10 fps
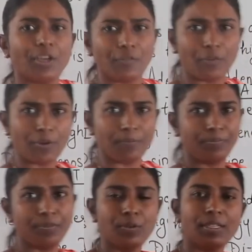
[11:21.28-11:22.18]
come from?
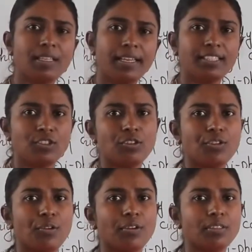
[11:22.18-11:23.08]
So now the next
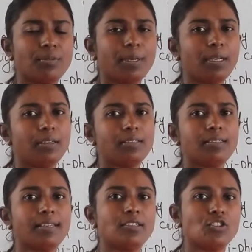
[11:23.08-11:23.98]
question occurs, where did this
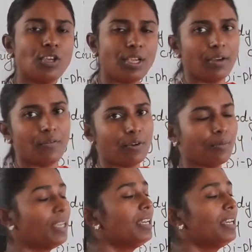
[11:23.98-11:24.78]
energy come from?